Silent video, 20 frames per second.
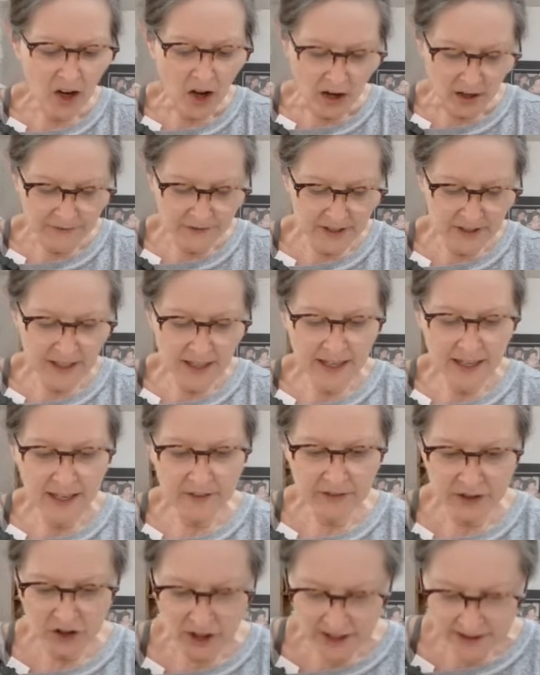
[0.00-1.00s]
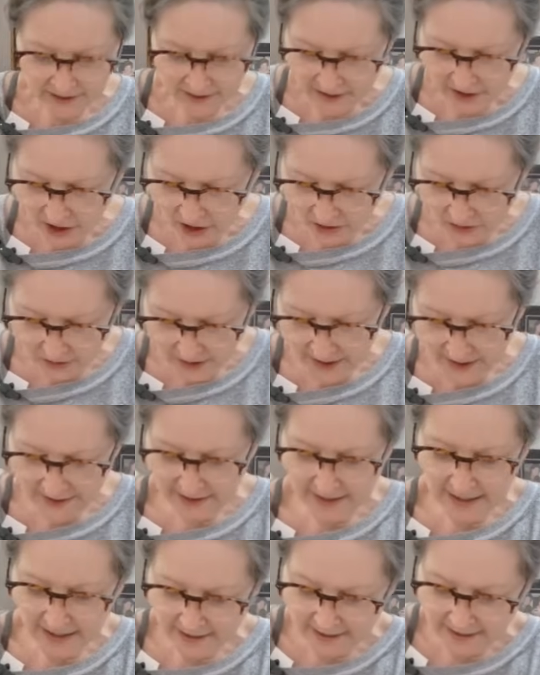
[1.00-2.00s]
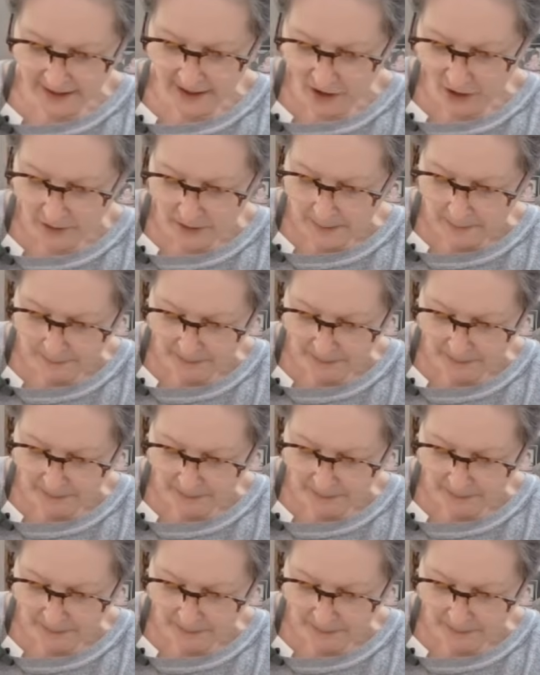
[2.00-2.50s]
often that I have a chance to go to an estate sale,